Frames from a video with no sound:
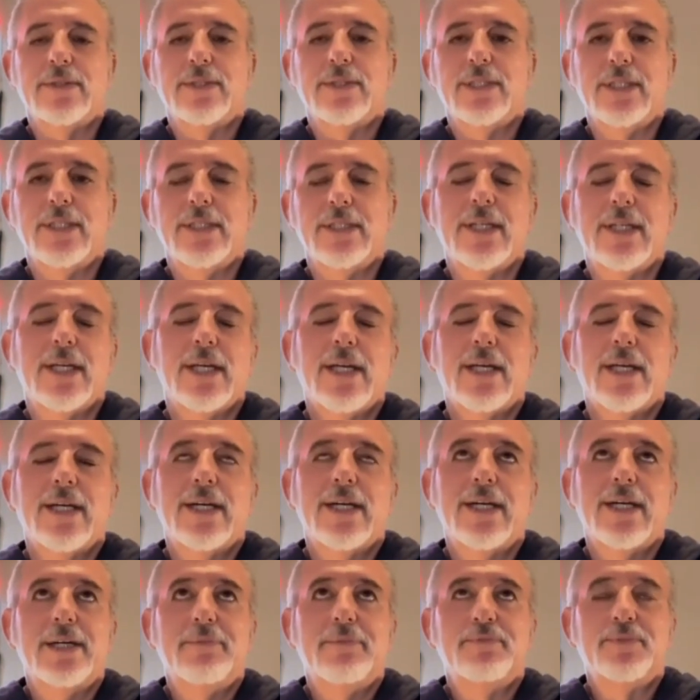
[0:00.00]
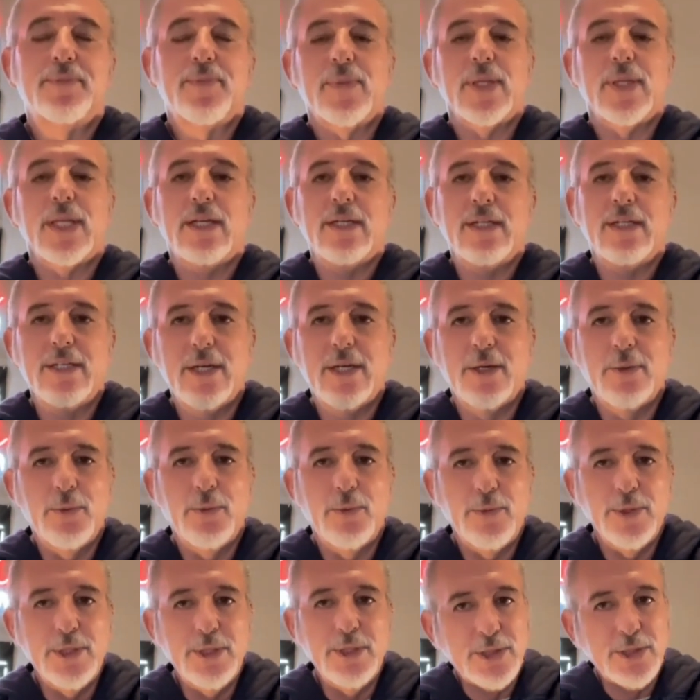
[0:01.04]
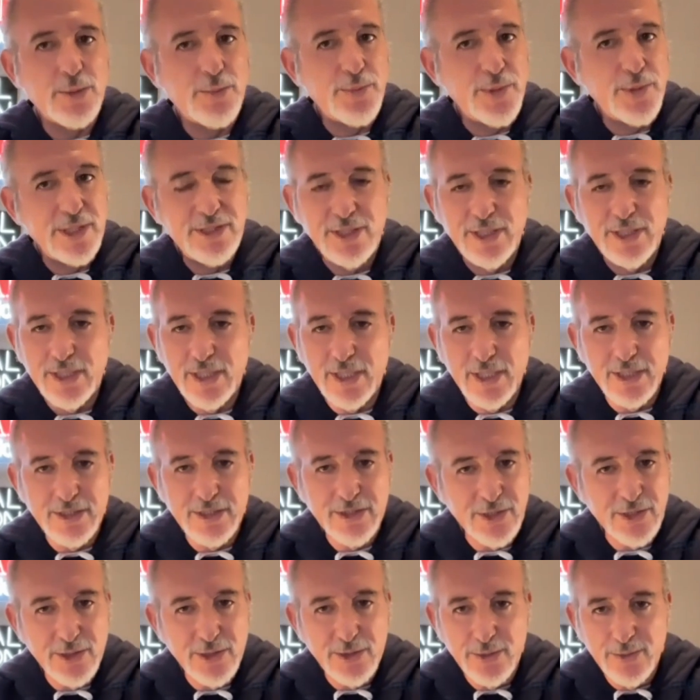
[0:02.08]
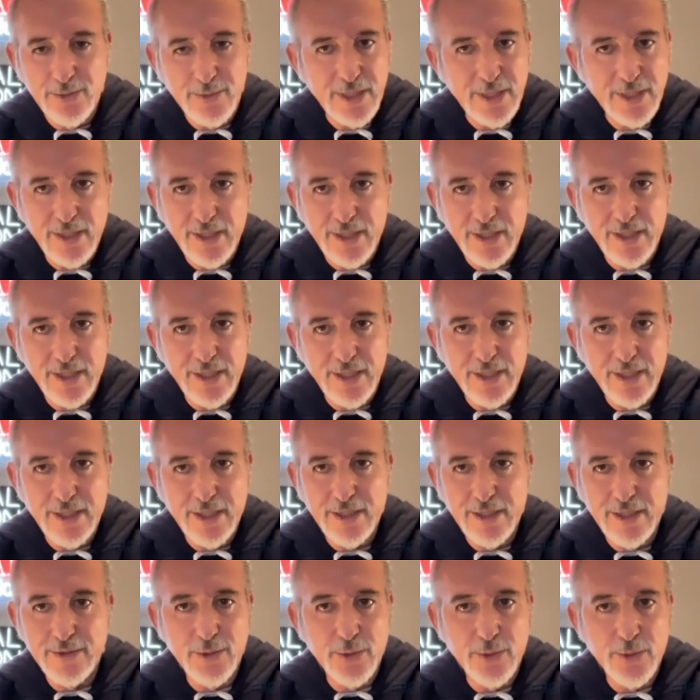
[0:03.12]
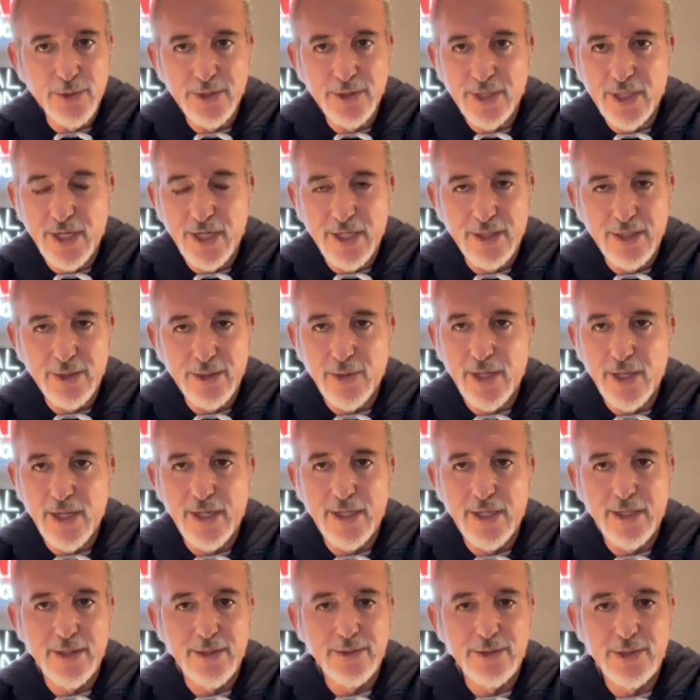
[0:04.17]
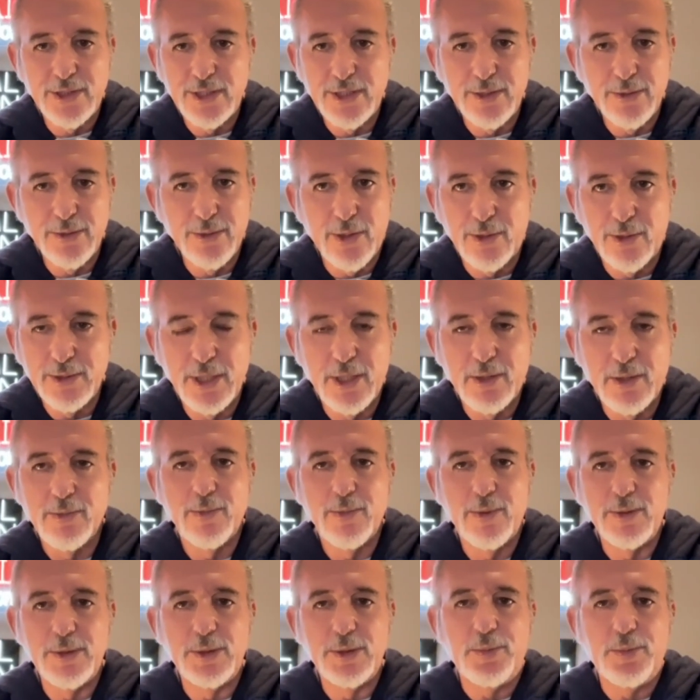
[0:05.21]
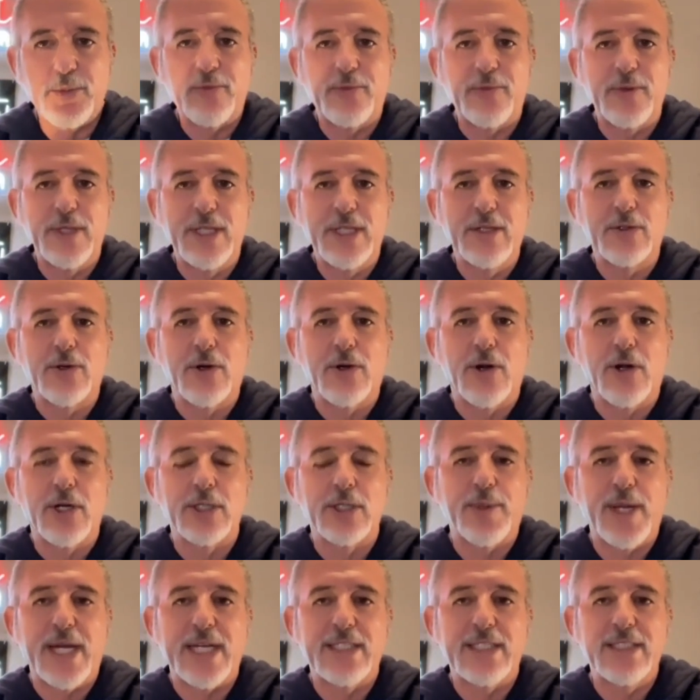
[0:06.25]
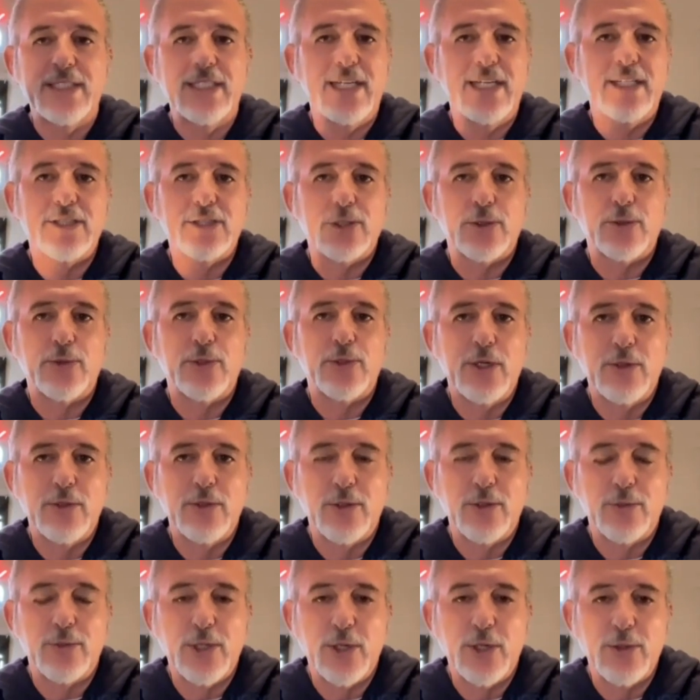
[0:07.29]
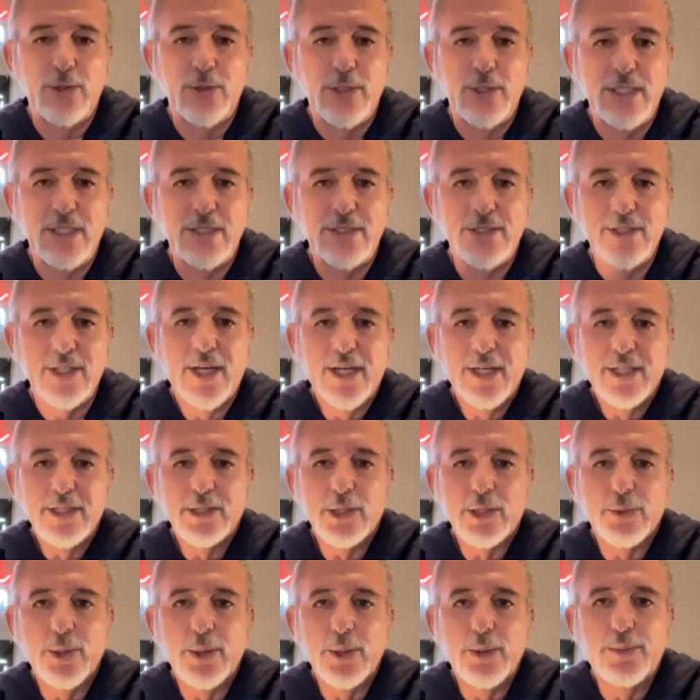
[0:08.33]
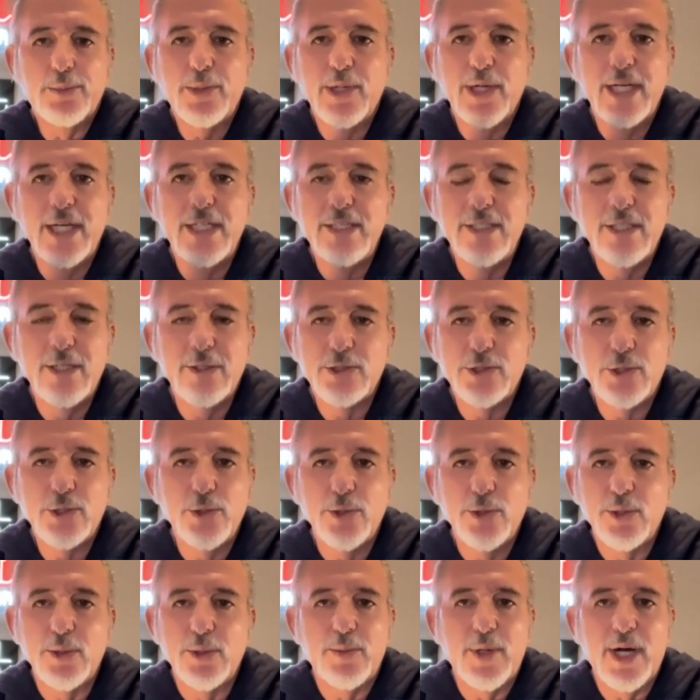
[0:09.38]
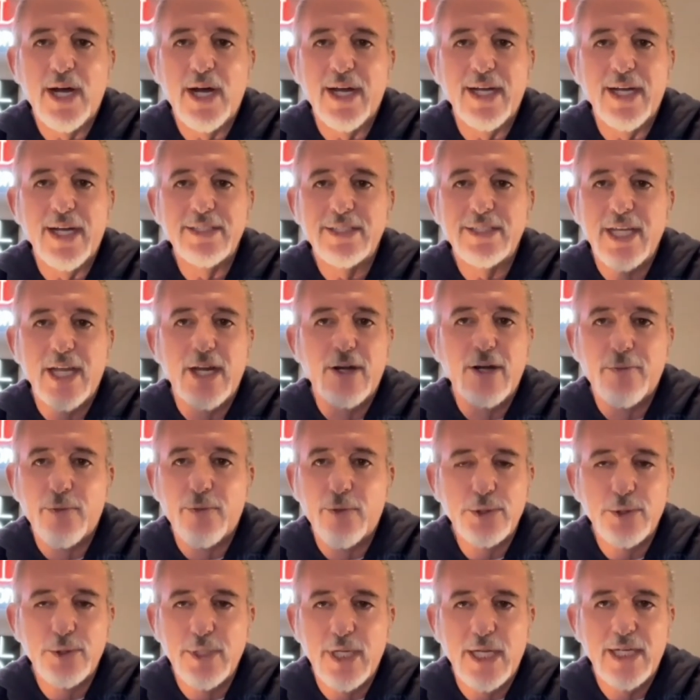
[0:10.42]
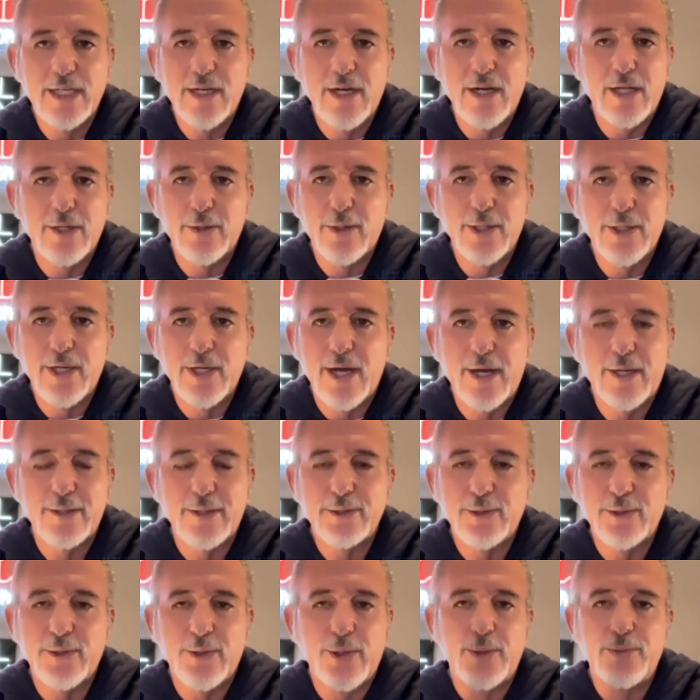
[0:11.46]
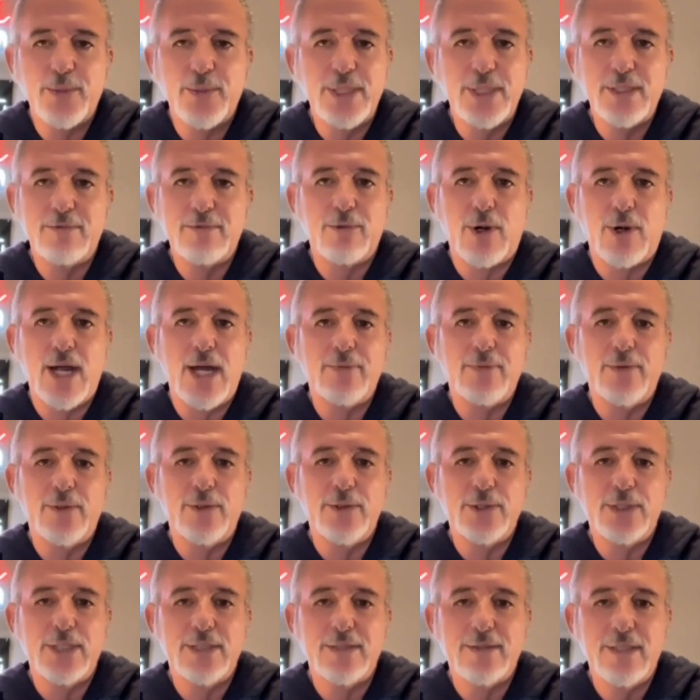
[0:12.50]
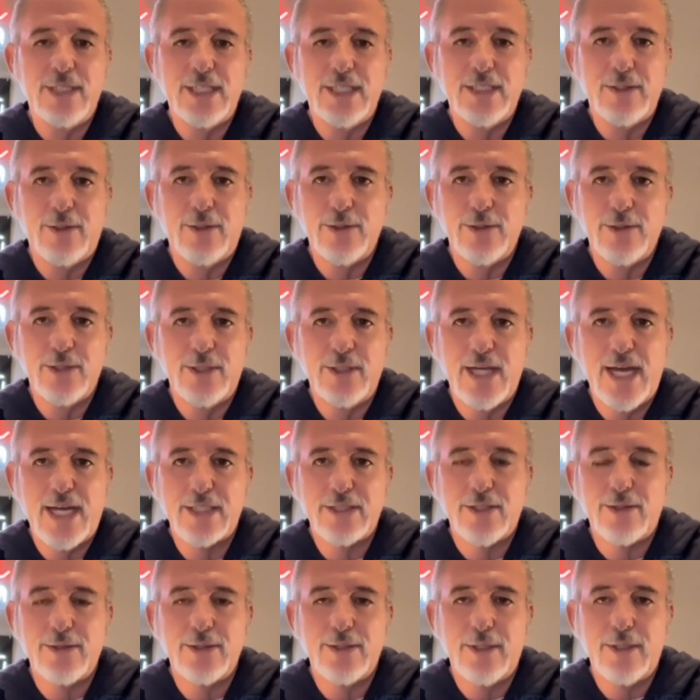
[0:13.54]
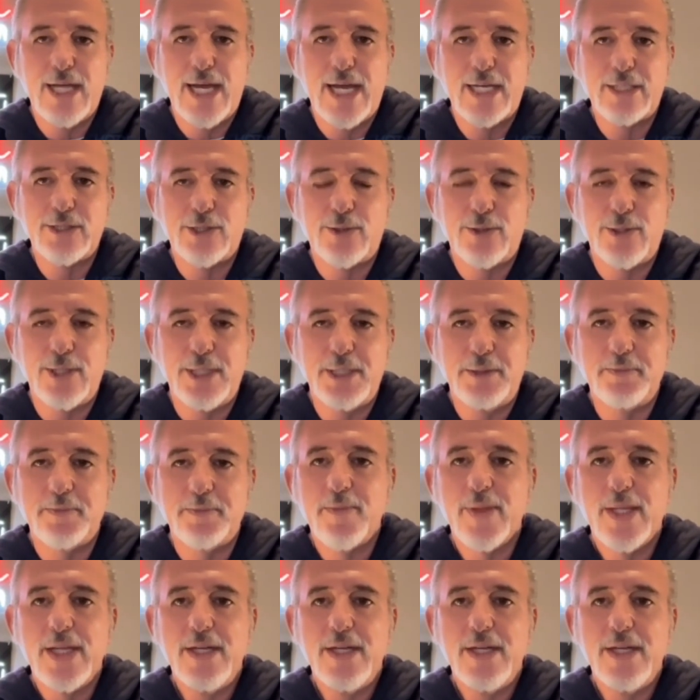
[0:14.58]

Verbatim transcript: And um, you know, we used to play C S U, uh, Northern Colorado, C U. All, you know, it was before, in lacrosse back in the eighties. There were no there were no leagues, so we play. You know, School of Mines, Air Force, and Colorado College were our big rivals in, in on the L A C on the L A C screen.